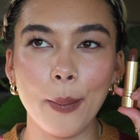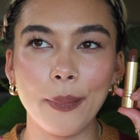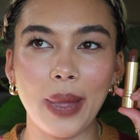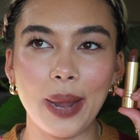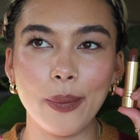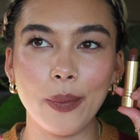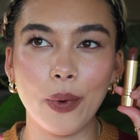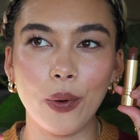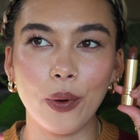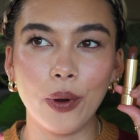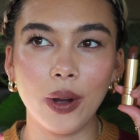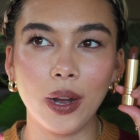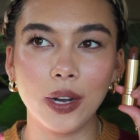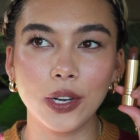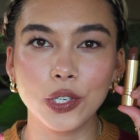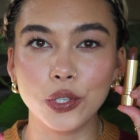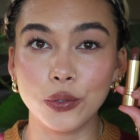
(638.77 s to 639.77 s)
my
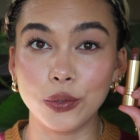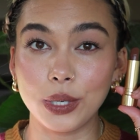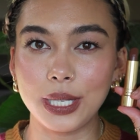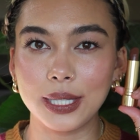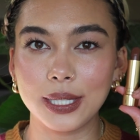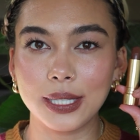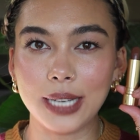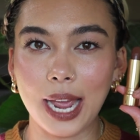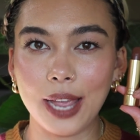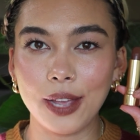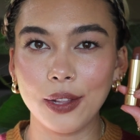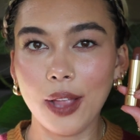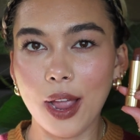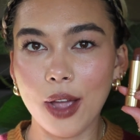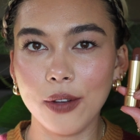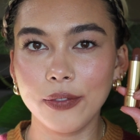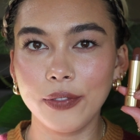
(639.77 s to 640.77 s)
more street style
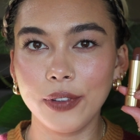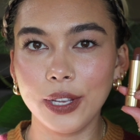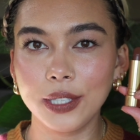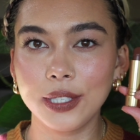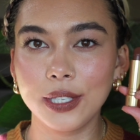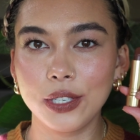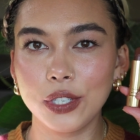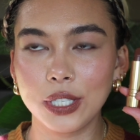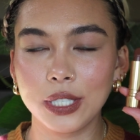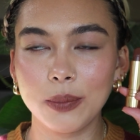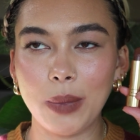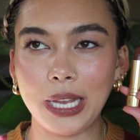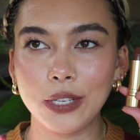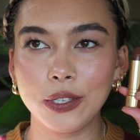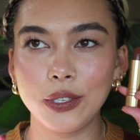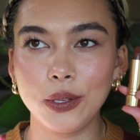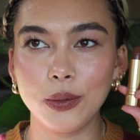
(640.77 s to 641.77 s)
outfits. It just
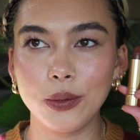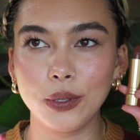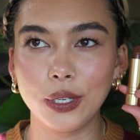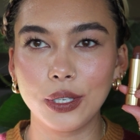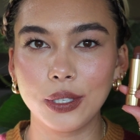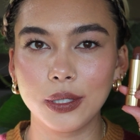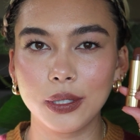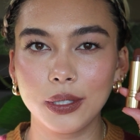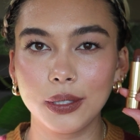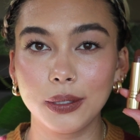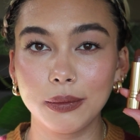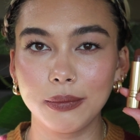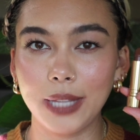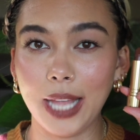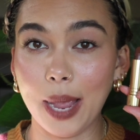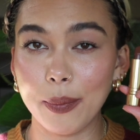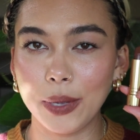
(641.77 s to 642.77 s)
makes you look
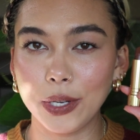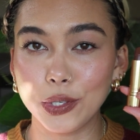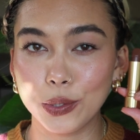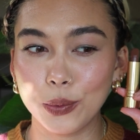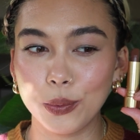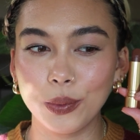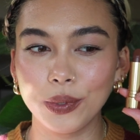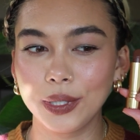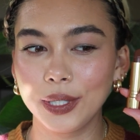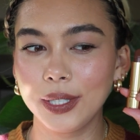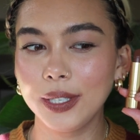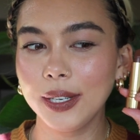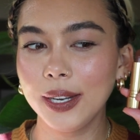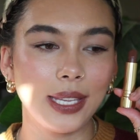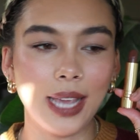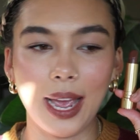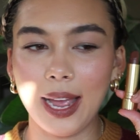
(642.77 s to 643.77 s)
that much
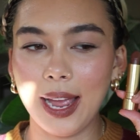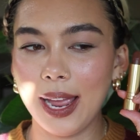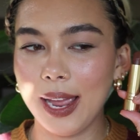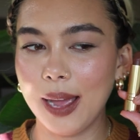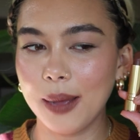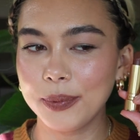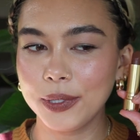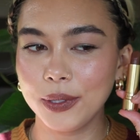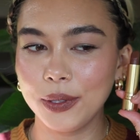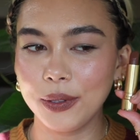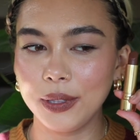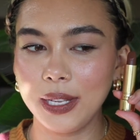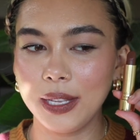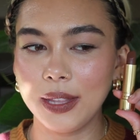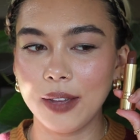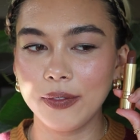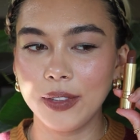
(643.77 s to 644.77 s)
cooler. Yeah, I
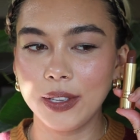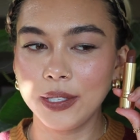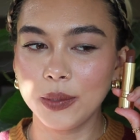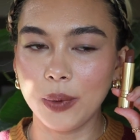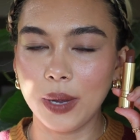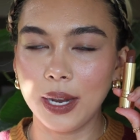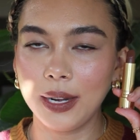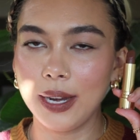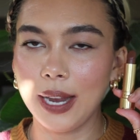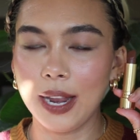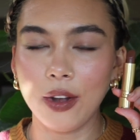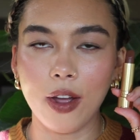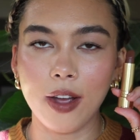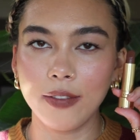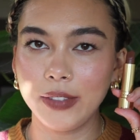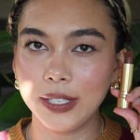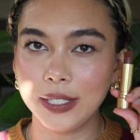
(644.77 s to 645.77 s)
absolutely love this one, and
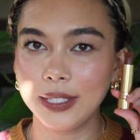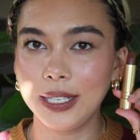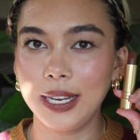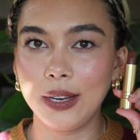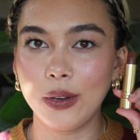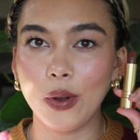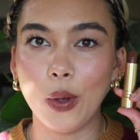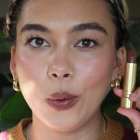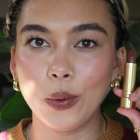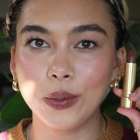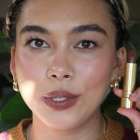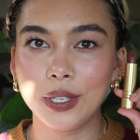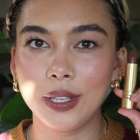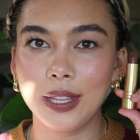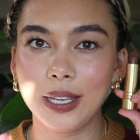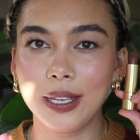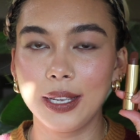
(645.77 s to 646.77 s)
obviously an ode
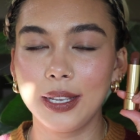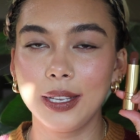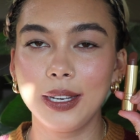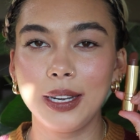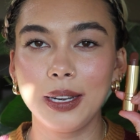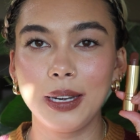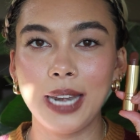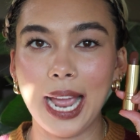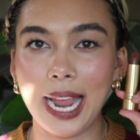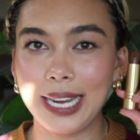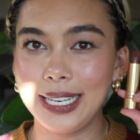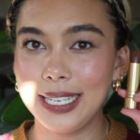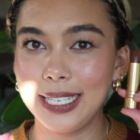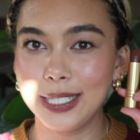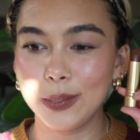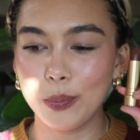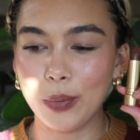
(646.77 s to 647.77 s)
to the
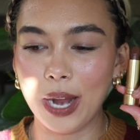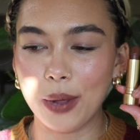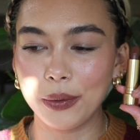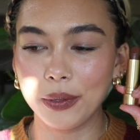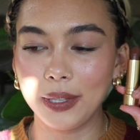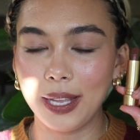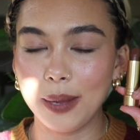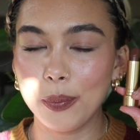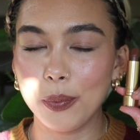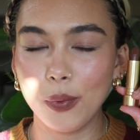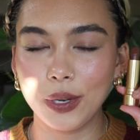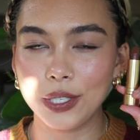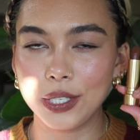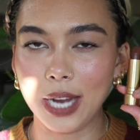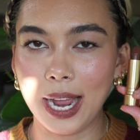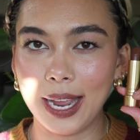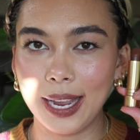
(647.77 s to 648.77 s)
90s brown lip,
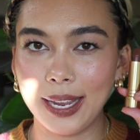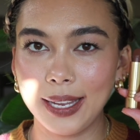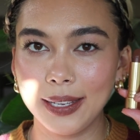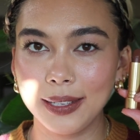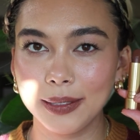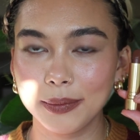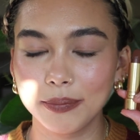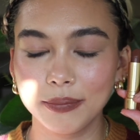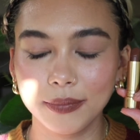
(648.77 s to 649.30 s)
which I